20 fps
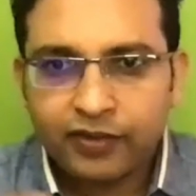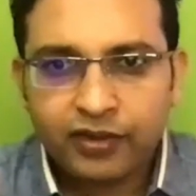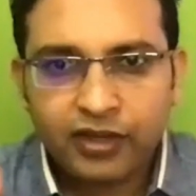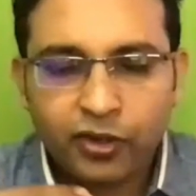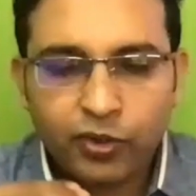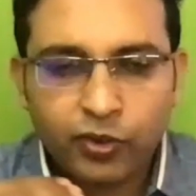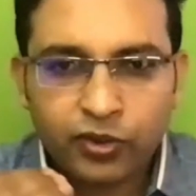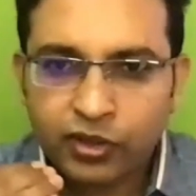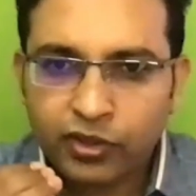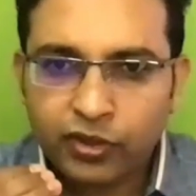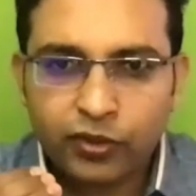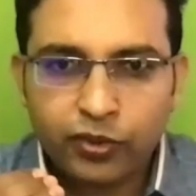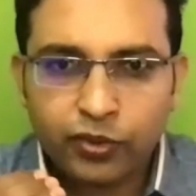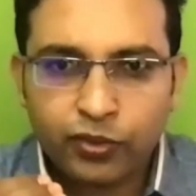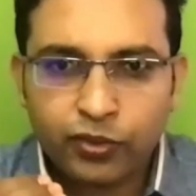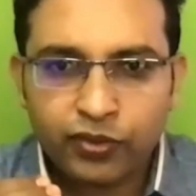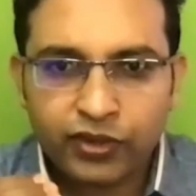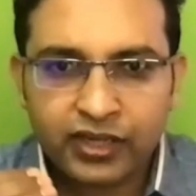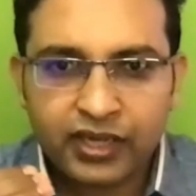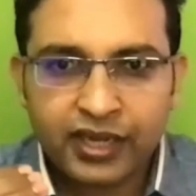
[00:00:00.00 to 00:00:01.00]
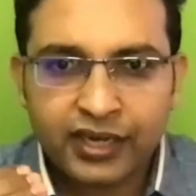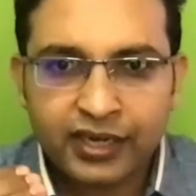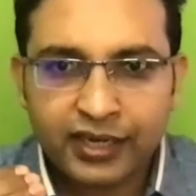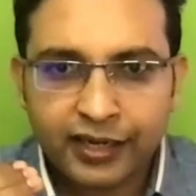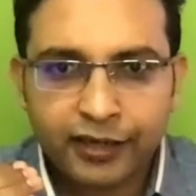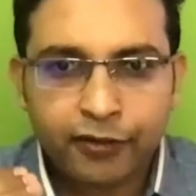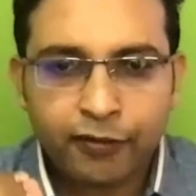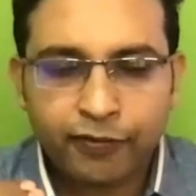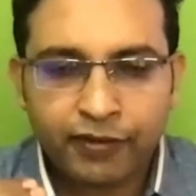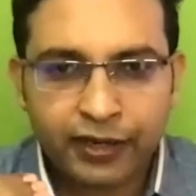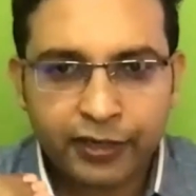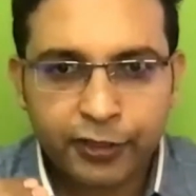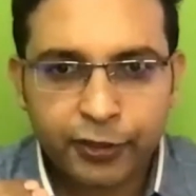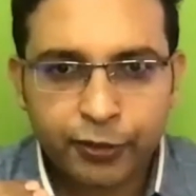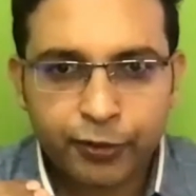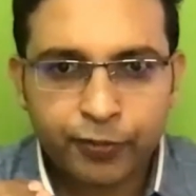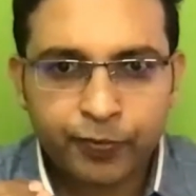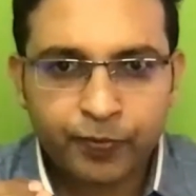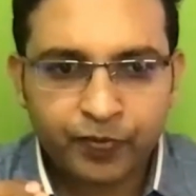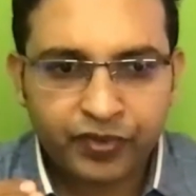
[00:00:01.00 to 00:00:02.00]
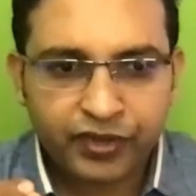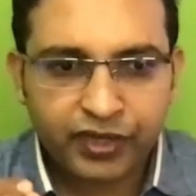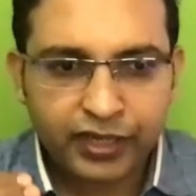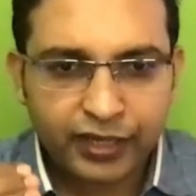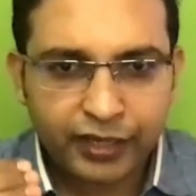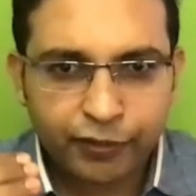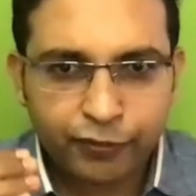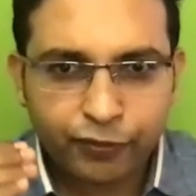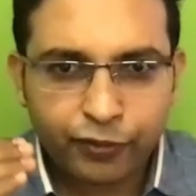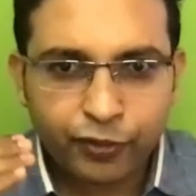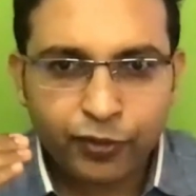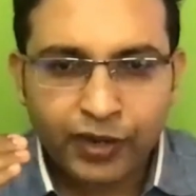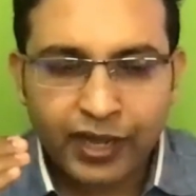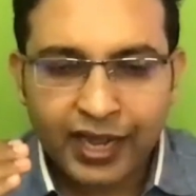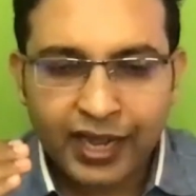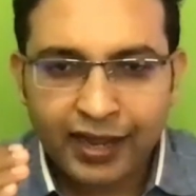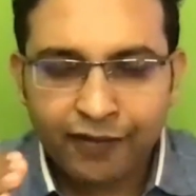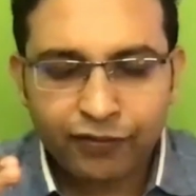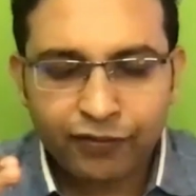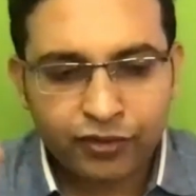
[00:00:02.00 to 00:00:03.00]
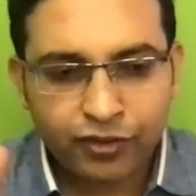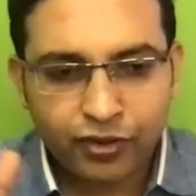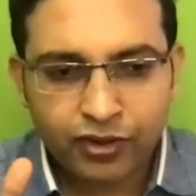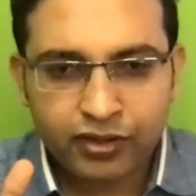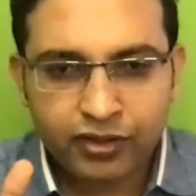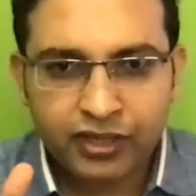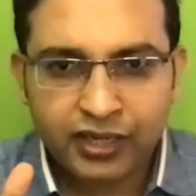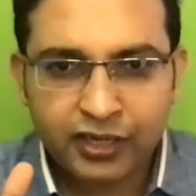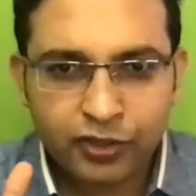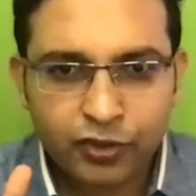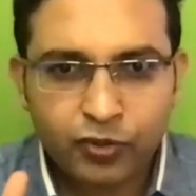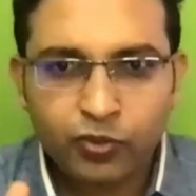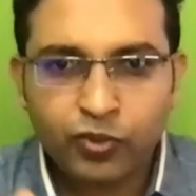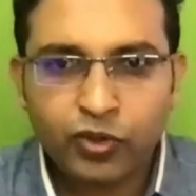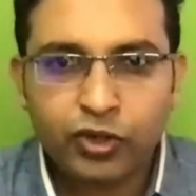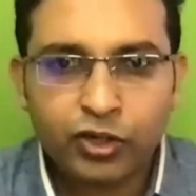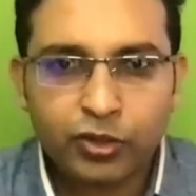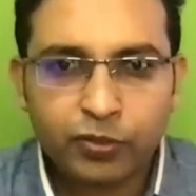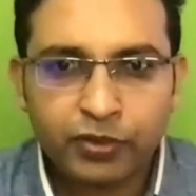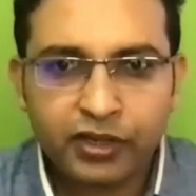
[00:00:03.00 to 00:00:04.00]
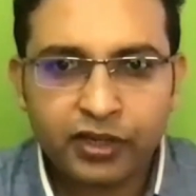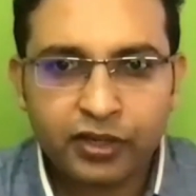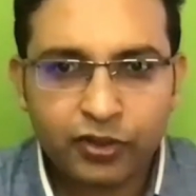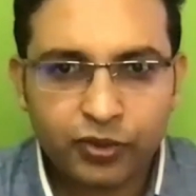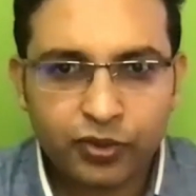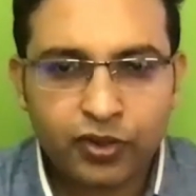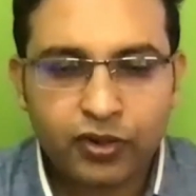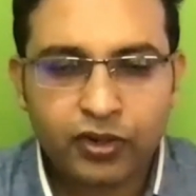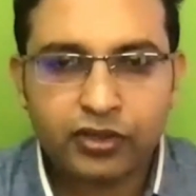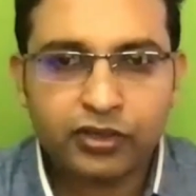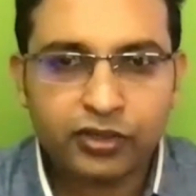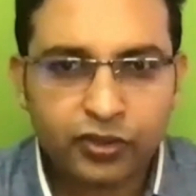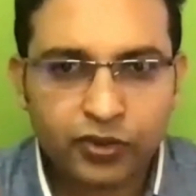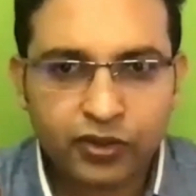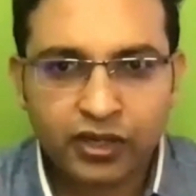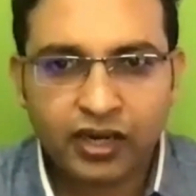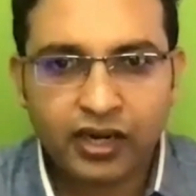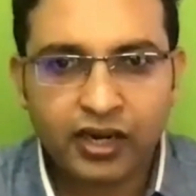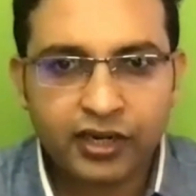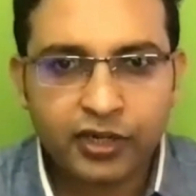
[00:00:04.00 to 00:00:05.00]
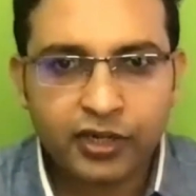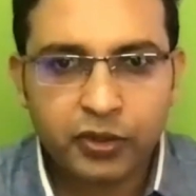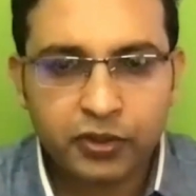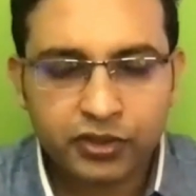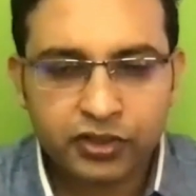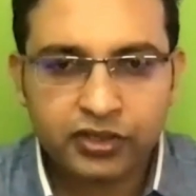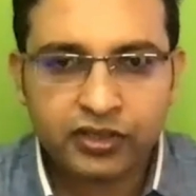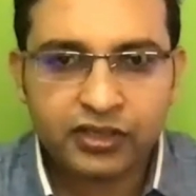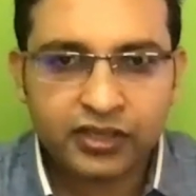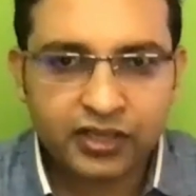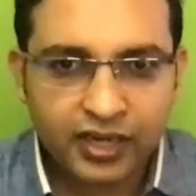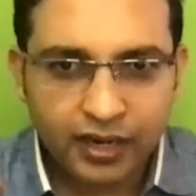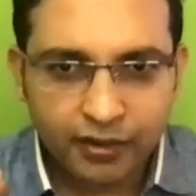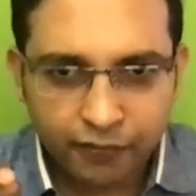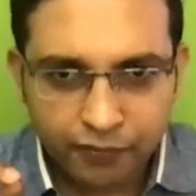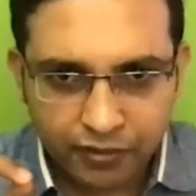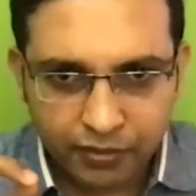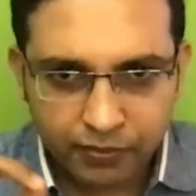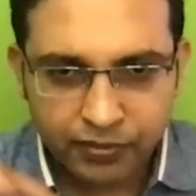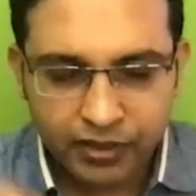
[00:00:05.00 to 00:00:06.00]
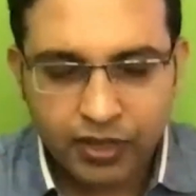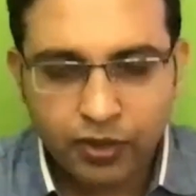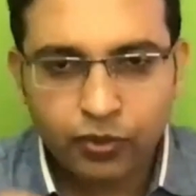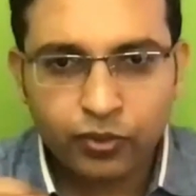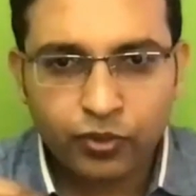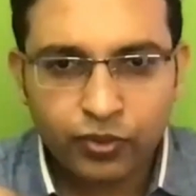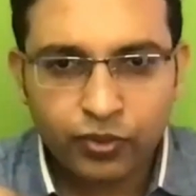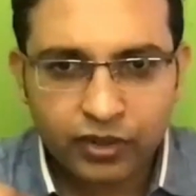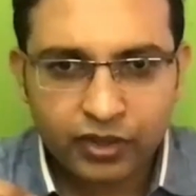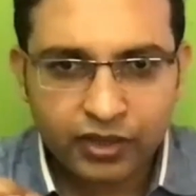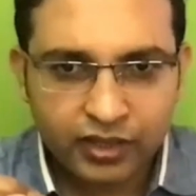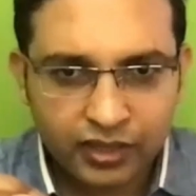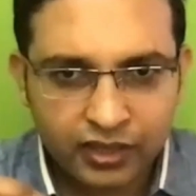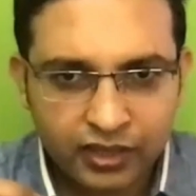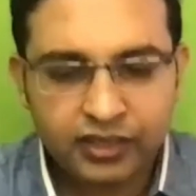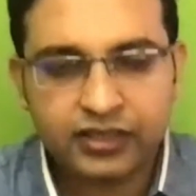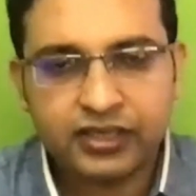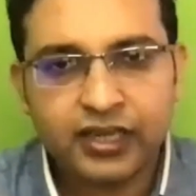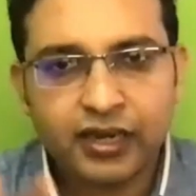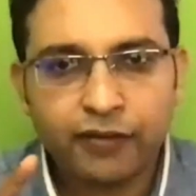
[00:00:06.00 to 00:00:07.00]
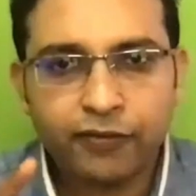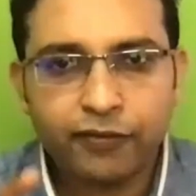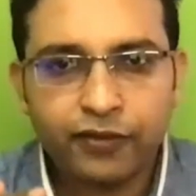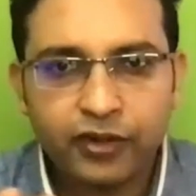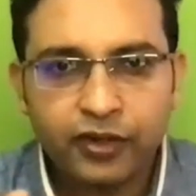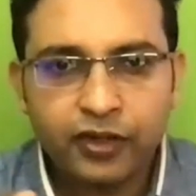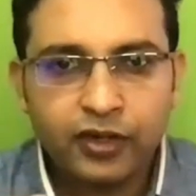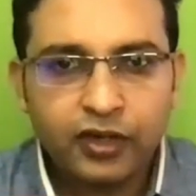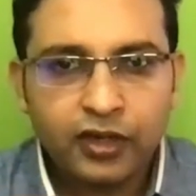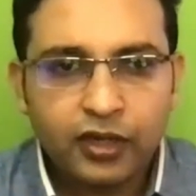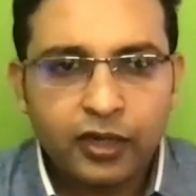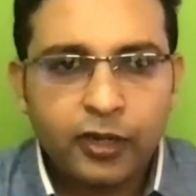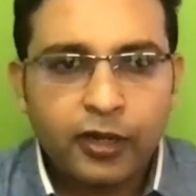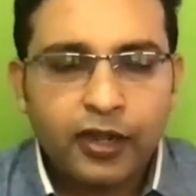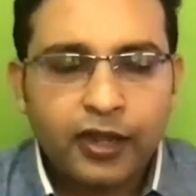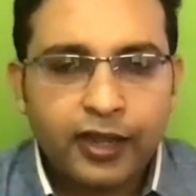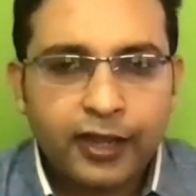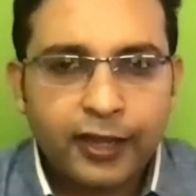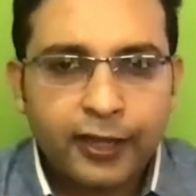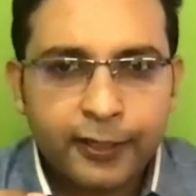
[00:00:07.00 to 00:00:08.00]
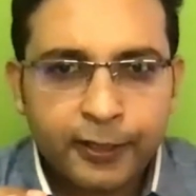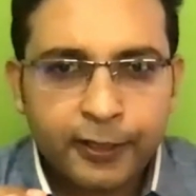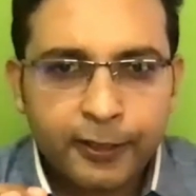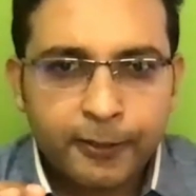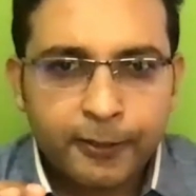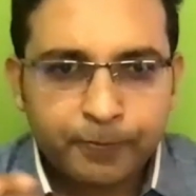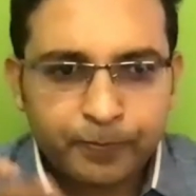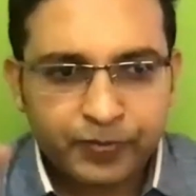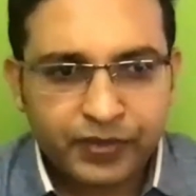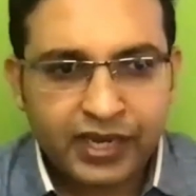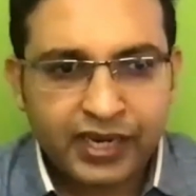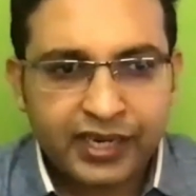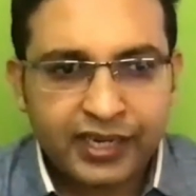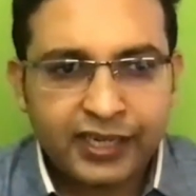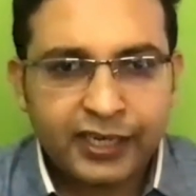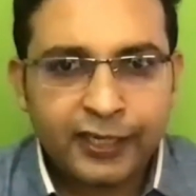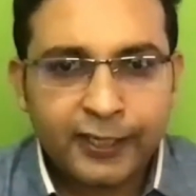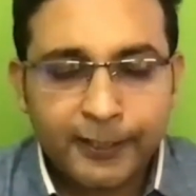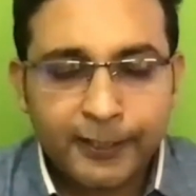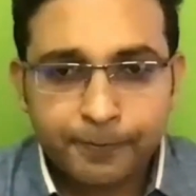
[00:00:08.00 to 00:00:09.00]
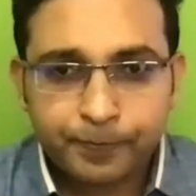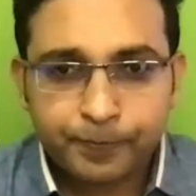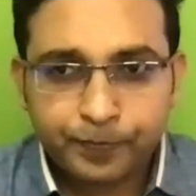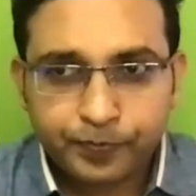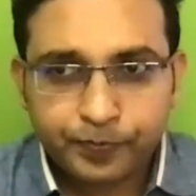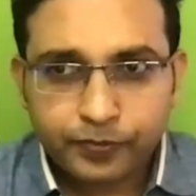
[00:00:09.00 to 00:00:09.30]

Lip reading: Don't go with that kind of attitude. If you have thought that you want to be a neurologist or a cardiologist, start from now itself. And ideally,